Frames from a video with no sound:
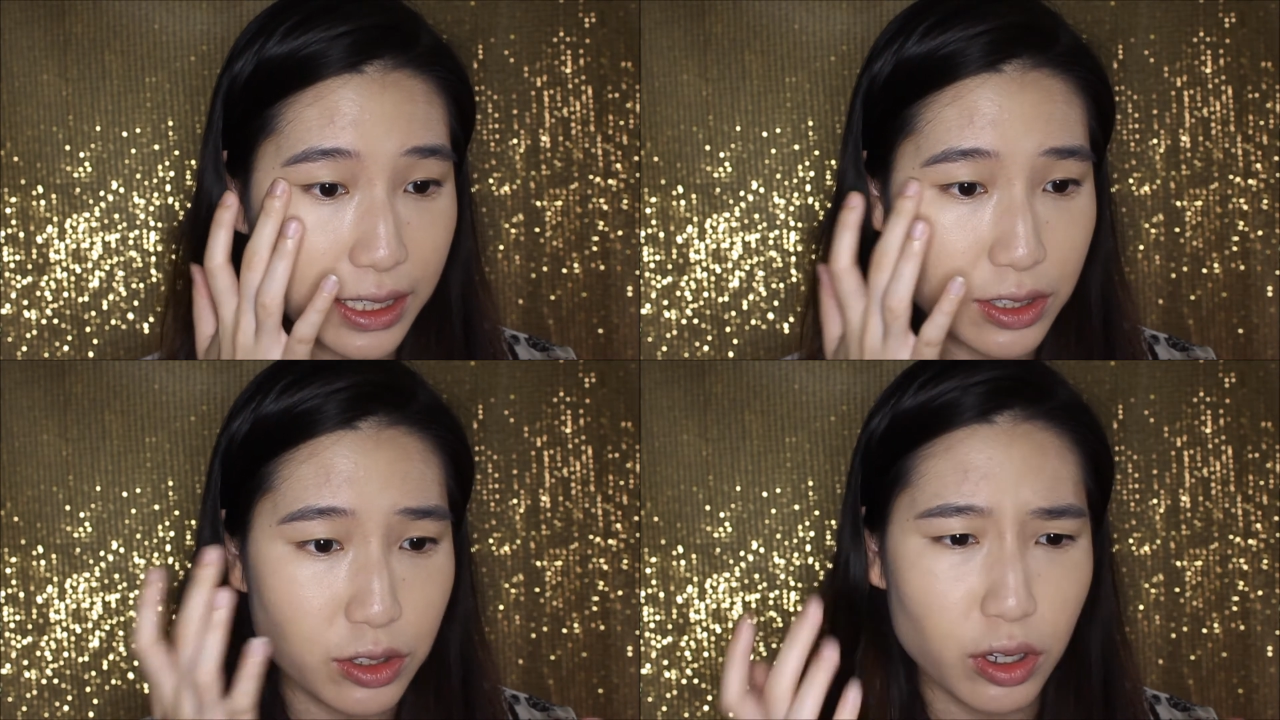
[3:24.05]

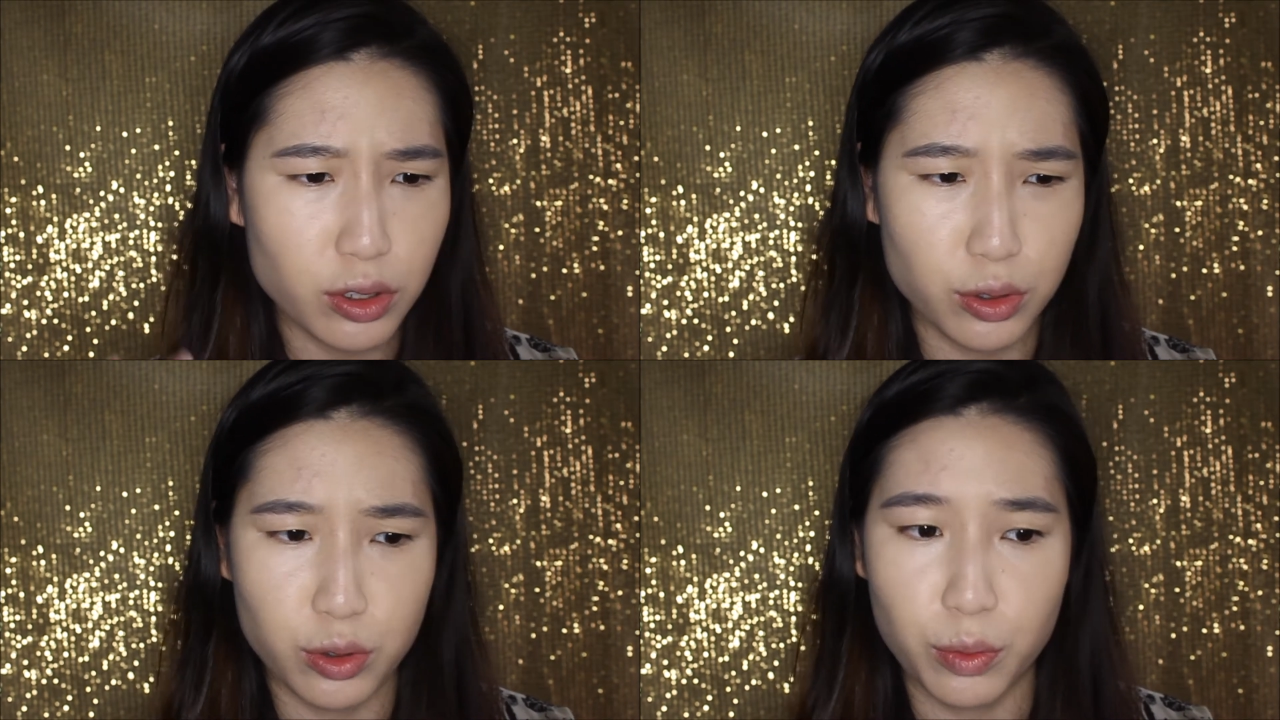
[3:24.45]
It's not
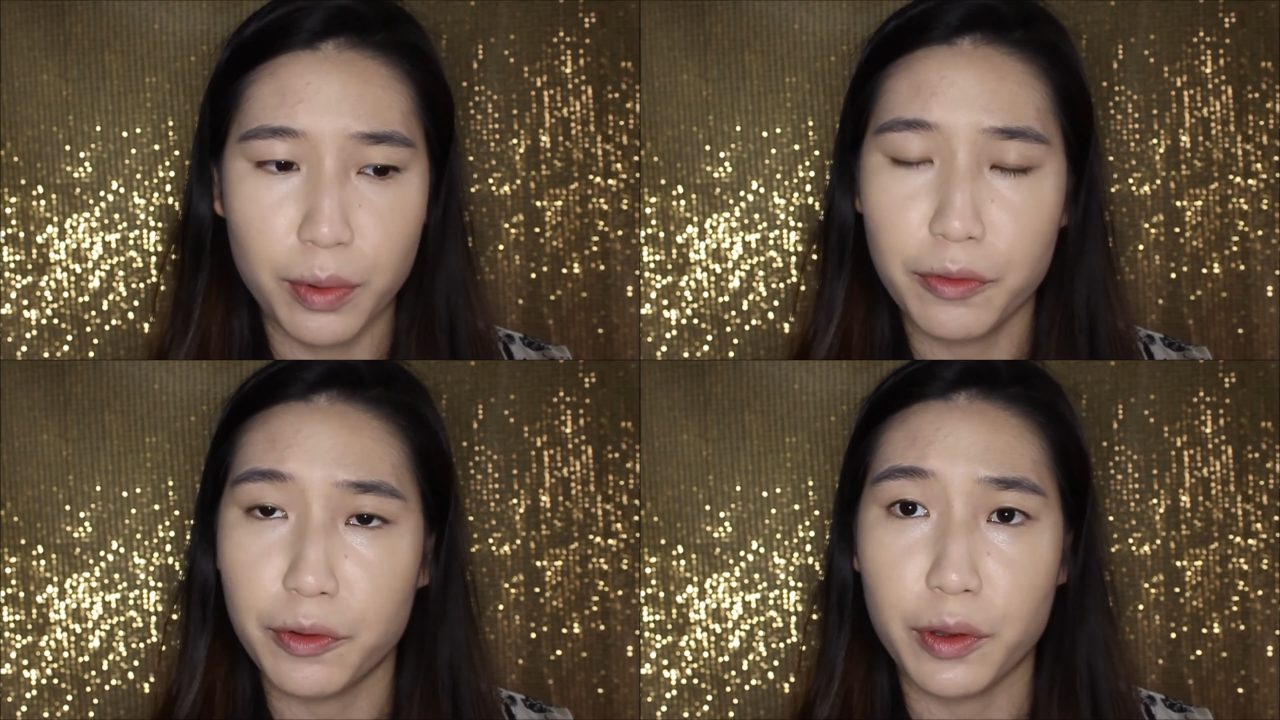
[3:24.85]
a
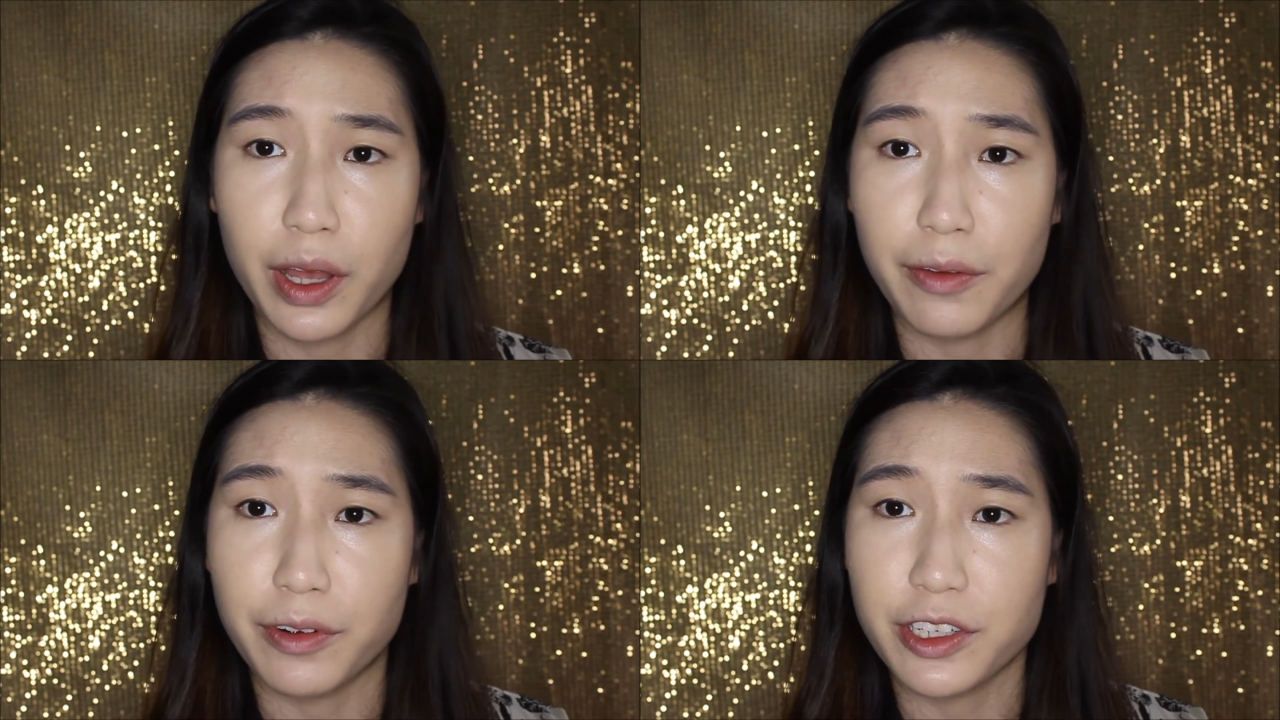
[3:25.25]
super full
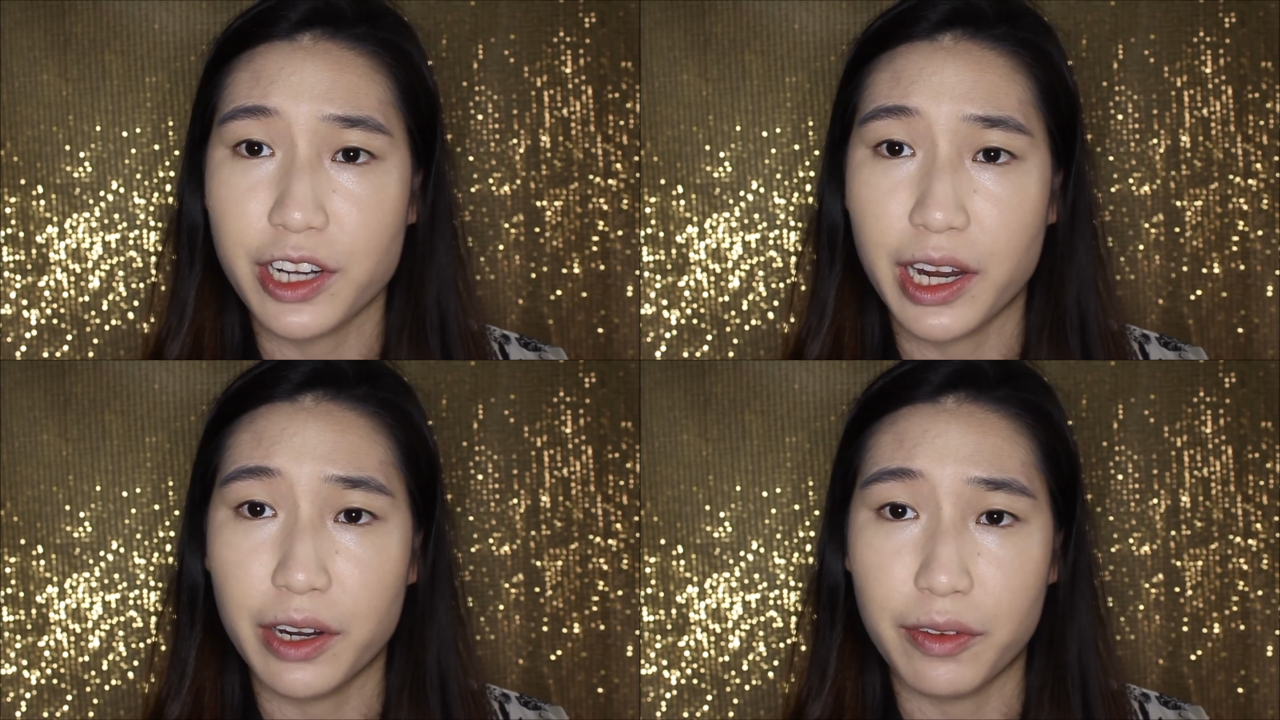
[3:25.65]
coverage
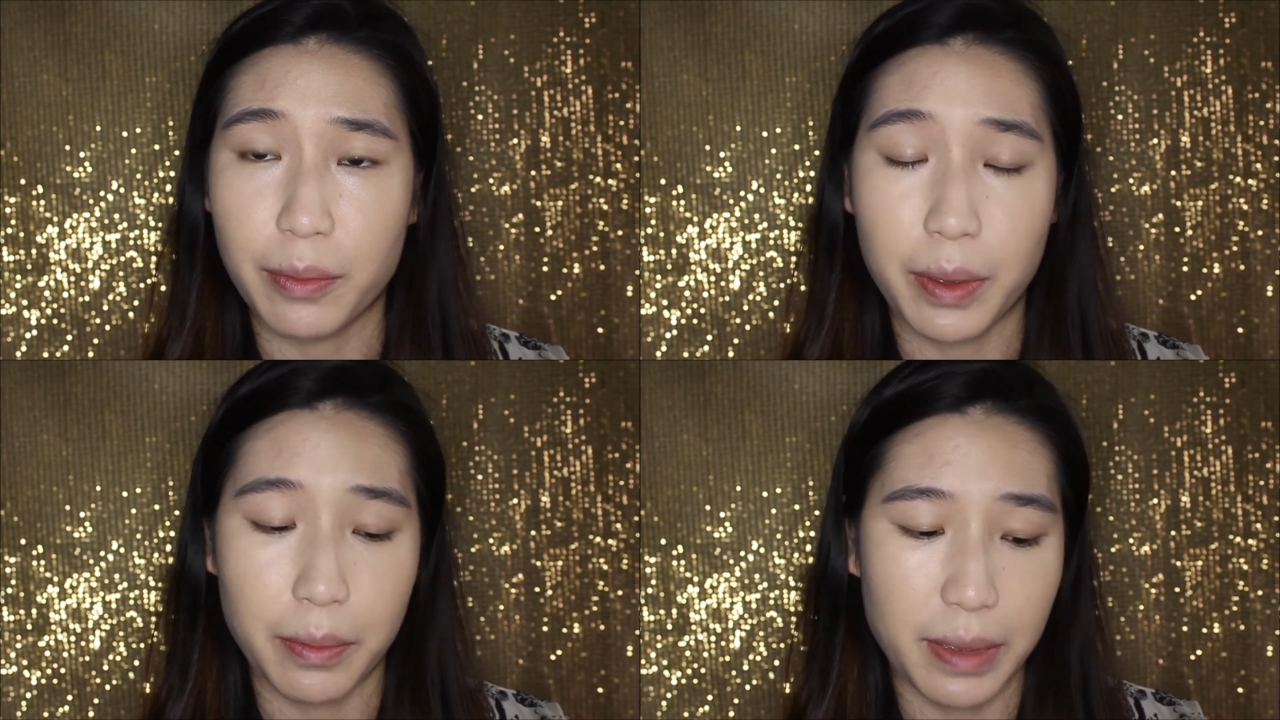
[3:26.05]
kind of a
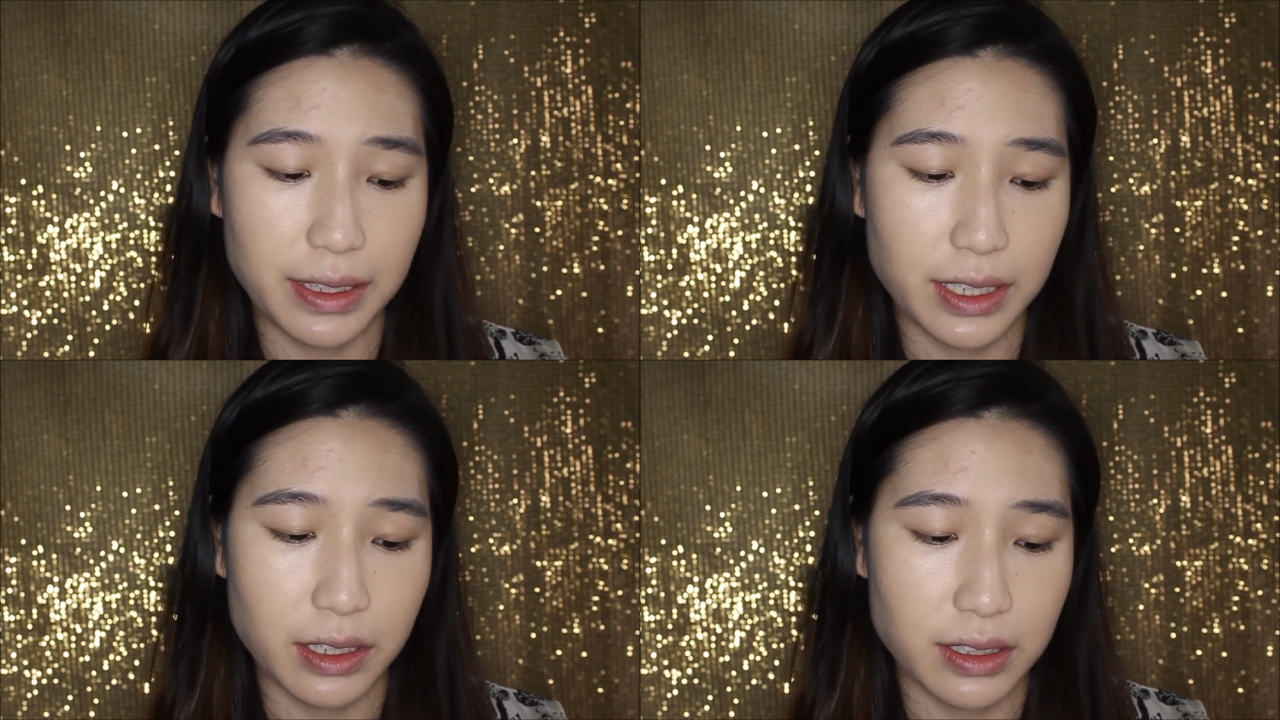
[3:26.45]

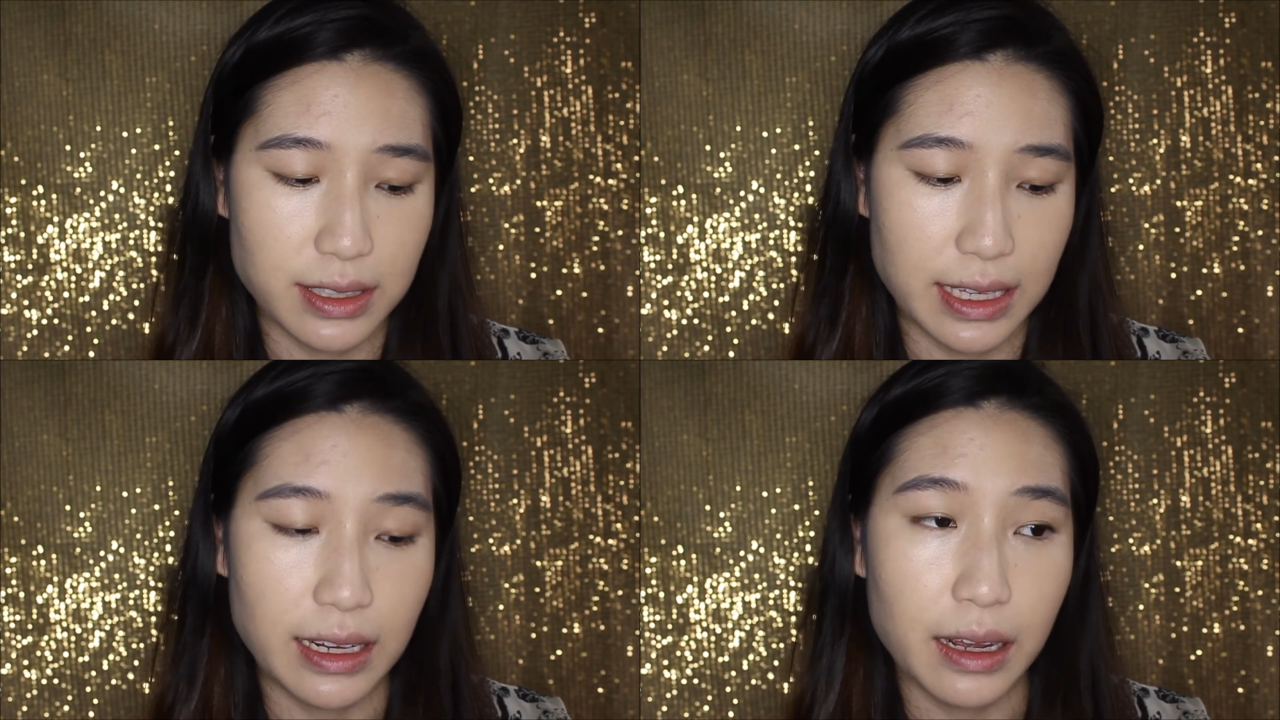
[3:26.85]
pigmented
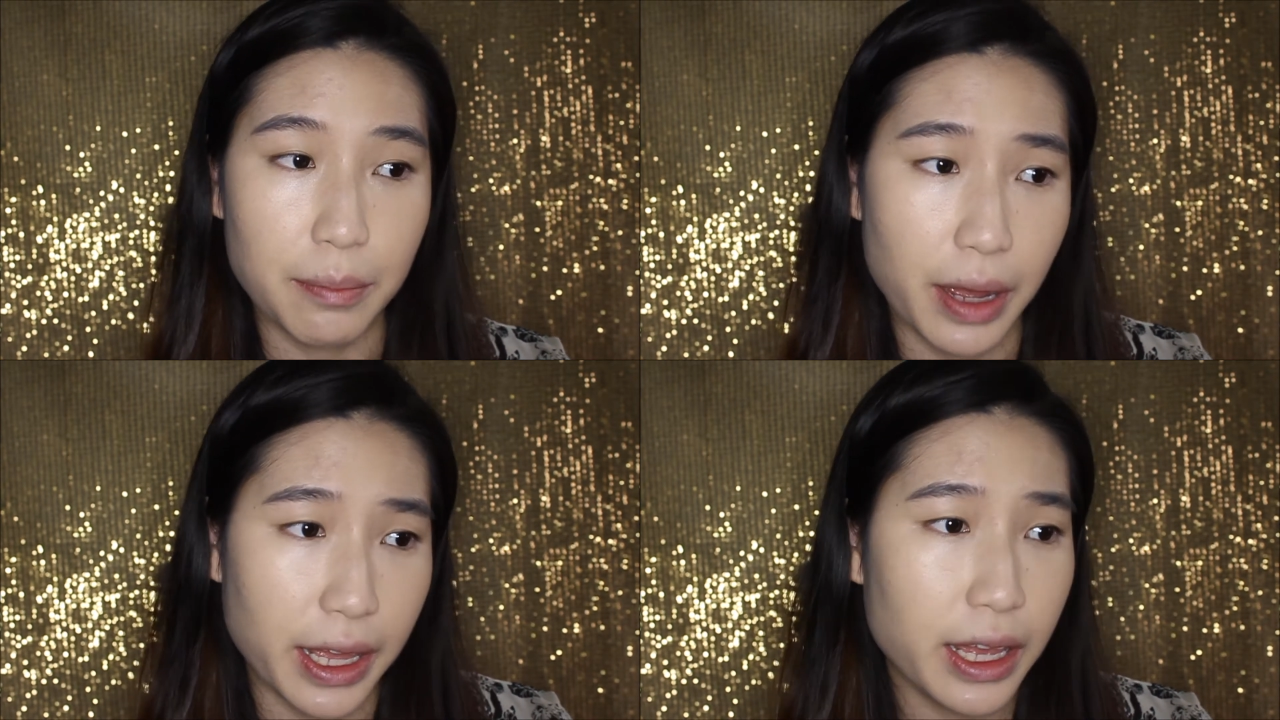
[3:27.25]
concealer,
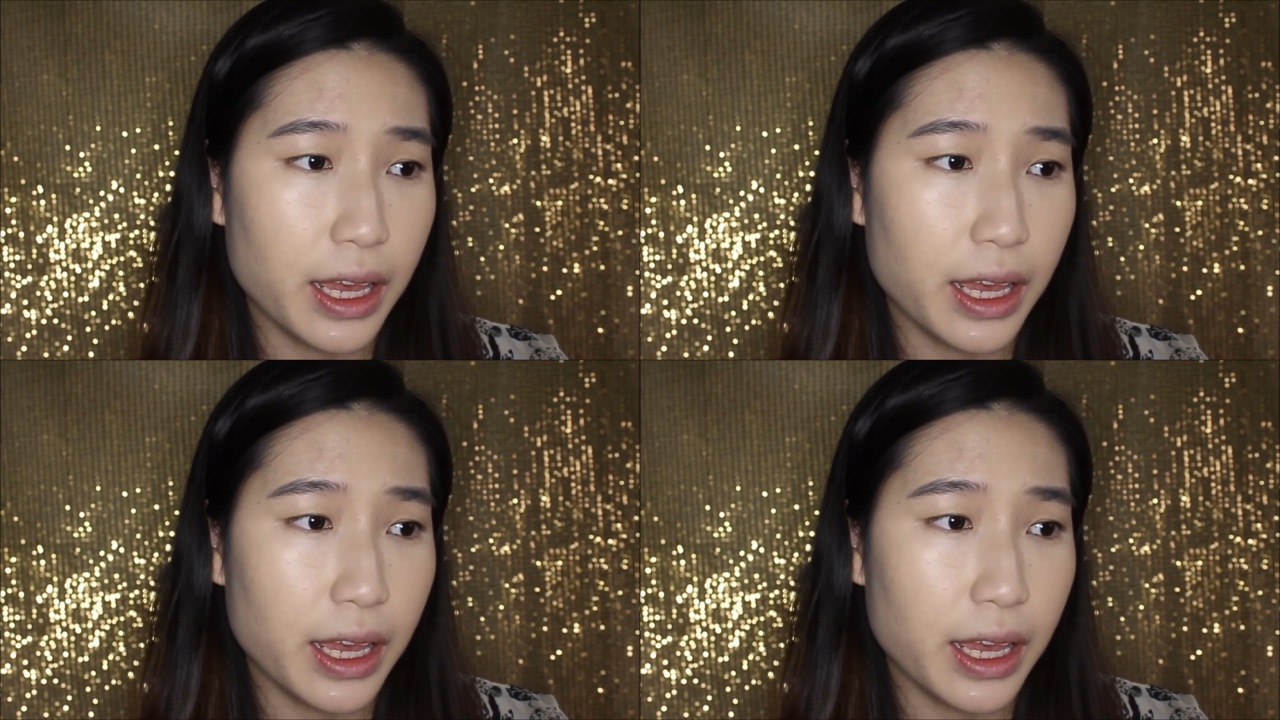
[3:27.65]
but